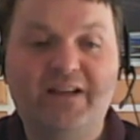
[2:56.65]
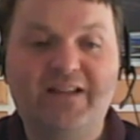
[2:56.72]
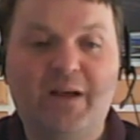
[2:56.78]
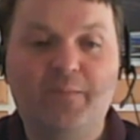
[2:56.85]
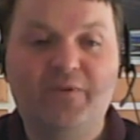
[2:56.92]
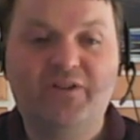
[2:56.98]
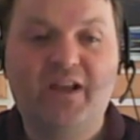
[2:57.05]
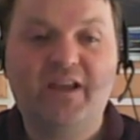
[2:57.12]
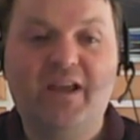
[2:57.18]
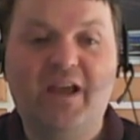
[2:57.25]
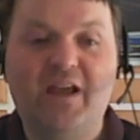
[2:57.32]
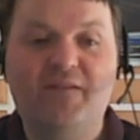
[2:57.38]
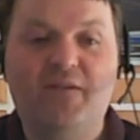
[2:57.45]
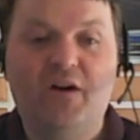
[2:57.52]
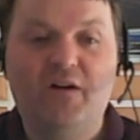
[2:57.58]
3 examples
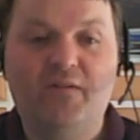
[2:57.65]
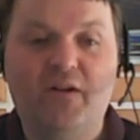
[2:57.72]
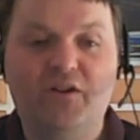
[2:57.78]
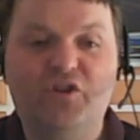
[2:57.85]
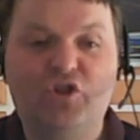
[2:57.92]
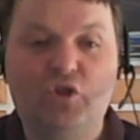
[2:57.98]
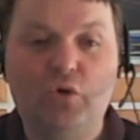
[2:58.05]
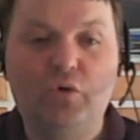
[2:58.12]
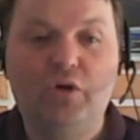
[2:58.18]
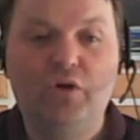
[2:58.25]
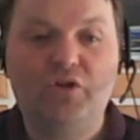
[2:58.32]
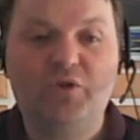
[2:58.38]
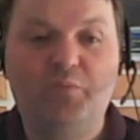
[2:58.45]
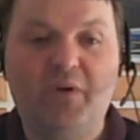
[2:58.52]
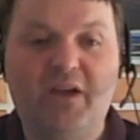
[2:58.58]
I gave of a
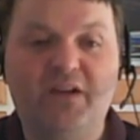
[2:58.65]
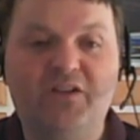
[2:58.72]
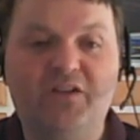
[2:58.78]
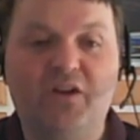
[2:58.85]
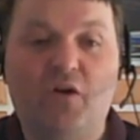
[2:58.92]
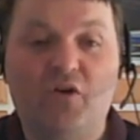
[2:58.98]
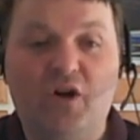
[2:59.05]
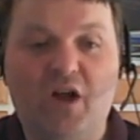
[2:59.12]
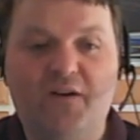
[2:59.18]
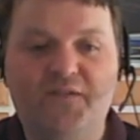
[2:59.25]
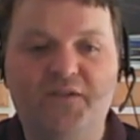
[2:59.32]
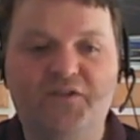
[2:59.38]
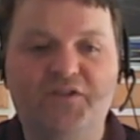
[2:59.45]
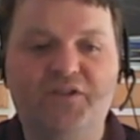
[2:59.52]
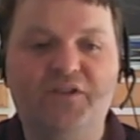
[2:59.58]
studio space or
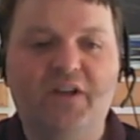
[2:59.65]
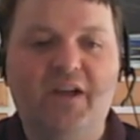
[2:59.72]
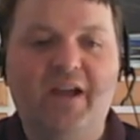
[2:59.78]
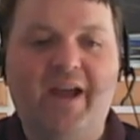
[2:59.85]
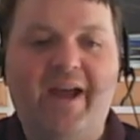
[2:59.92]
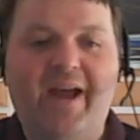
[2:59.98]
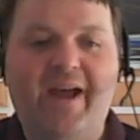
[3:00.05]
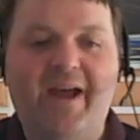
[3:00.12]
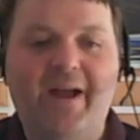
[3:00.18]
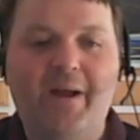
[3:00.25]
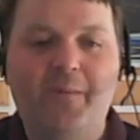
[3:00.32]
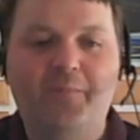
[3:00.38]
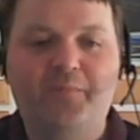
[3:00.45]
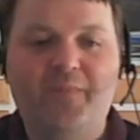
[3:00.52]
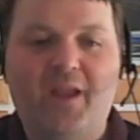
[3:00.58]
an office,
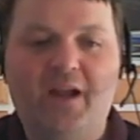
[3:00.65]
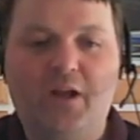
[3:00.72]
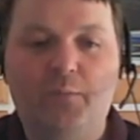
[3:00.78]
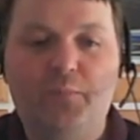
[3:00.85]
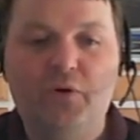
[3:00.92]
a